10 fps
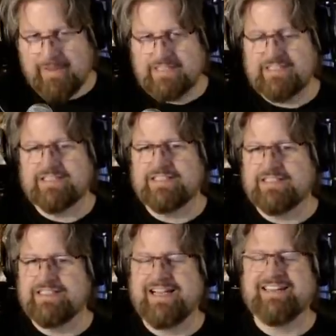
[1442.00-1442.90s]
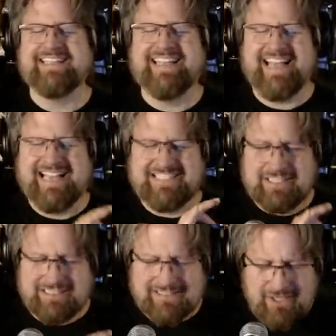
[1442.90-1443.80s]
mixes to sound as
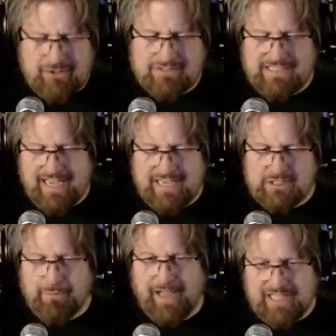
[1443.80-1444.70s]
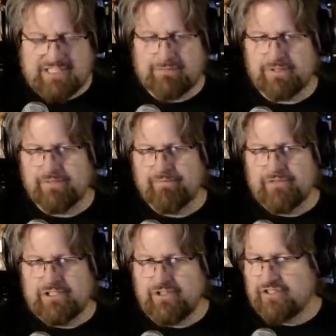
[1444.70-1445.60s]
close as possible
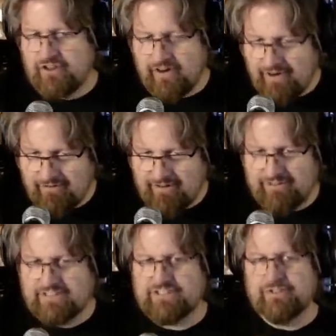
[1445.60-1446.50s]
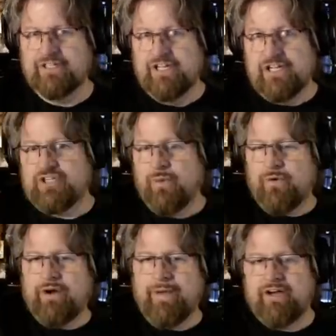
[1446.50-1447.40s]
to the target reference. So don't
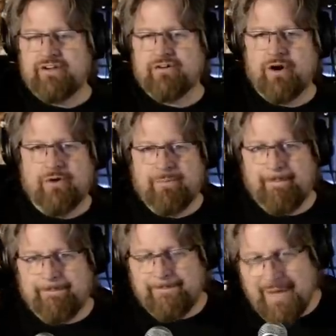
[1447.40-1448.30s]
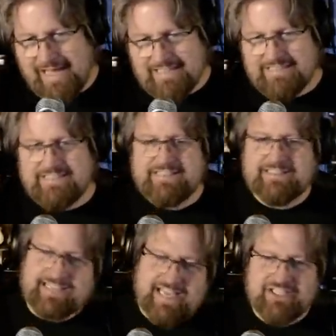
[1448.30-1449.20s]
worry about your own
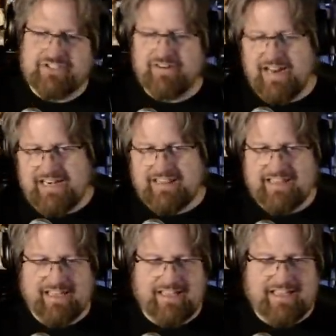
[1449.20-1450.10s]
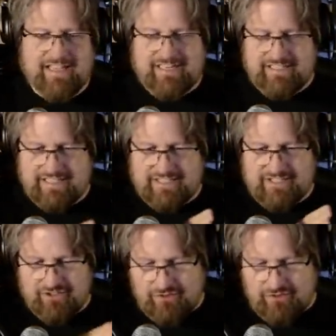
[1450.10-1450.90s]
biases, taste, or anything. Just